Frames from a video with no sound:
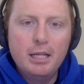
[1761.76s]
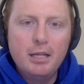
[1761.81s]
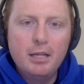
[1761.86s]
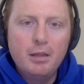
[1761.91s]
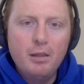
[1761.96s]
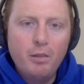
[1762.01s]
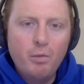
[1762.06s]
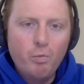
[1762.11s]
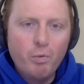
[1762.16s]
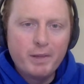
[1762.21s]

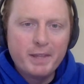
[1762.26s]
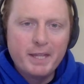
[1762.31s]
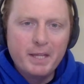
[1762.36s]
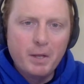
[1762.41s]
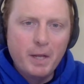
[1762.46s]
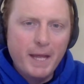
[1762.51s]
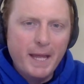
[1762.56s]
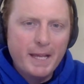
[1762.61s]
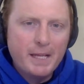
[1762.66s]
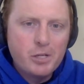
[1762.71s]
what
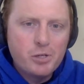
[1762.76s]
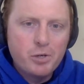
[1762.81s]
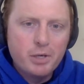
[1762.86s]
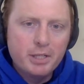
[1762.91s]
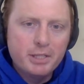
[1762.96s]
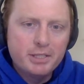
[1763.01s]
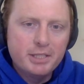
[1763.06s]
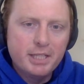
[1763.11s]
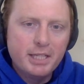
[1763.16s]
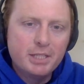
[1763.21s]
the
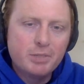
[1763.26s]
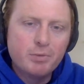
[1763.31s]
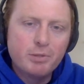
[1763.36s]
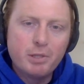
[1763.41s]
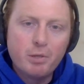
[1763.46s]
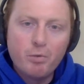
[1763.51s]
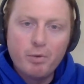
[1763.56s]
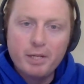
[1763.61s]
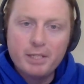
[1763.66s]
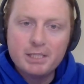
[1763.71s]
interest is with
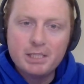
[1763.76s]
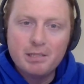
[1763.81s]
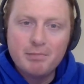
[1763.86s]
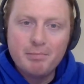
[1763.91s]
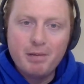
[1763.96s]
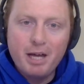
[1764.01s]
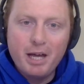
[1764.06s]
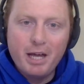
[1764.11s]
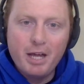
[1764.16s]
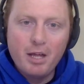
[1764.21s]
the rest of
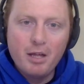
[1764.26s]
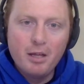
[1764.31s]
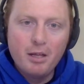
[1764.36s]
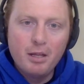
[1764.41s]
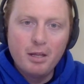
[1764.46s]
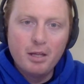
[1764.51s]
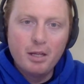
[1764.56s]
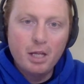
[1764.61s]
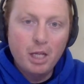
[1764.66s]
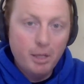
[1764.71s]
my
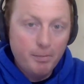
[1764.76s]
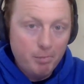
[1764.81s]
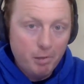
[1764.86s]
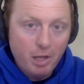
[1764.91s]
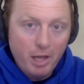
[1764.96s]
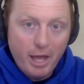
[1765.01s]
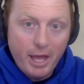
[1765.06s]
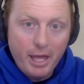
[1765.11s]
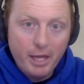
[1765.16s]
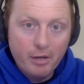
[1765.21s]

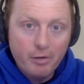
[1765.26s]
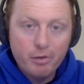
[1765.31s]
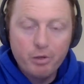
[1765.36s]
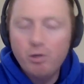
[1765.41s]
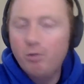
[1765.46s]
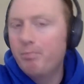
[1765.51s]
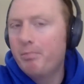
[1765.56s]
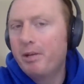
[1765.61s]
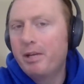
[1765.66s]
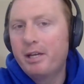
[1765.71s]
playing
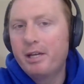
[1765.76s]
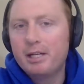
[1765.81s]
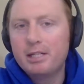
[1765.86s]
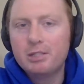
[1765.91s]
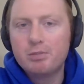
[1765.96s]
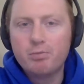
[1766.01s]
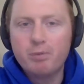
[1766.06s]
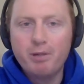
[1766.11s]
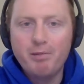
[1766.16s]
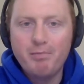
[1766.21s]
group
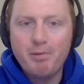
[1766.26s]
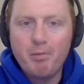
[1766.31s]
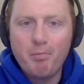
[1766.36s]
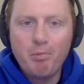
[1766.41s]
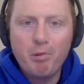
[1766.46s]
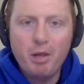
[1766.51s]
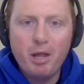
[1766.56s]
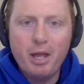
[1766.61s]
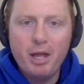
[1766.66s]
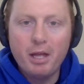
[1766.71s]
because we've been
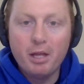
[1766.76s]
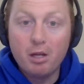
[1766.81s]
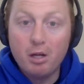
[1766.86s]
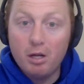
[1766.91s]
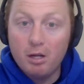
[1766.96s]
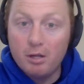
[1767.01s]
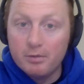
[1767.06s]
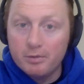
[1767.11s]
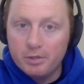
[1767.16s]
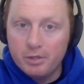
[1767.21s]
playing
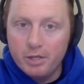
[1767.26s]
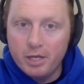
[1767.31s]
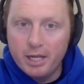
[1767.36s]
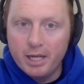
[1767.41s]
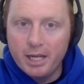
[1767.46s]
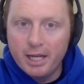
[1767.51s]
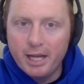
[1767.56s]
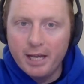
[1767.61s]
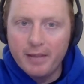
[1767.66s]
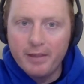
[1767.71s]
Call of Duty
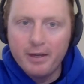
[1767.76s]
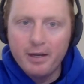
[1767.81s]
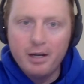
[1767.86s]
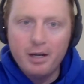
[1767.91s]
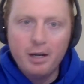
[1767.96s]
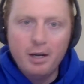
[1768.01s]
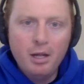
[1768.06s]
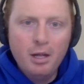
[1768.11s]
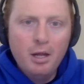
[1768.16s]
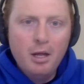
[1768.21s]

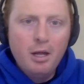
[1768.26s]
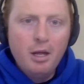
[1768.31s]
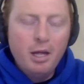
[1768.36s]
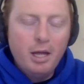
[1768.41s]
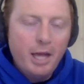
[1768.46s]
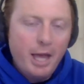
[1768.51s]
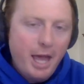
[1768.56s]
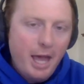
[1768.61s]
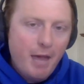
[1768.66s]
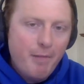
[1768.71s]
together,
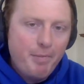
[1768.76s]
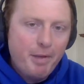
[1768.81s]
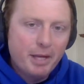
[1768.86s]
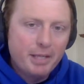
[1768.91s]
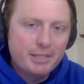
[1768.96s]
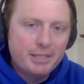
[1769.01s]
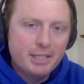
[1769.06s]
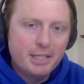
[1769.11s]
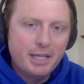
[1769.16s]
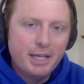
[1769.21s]

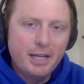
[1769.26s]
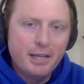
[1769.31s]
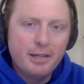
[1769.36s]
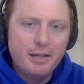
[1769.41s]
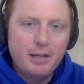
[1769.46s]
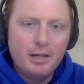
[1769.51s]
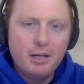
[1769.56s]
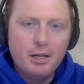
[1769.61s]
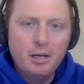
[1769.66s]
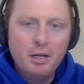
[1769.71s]
Apex
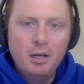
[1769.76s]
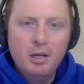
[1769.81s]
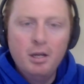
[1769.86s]
together.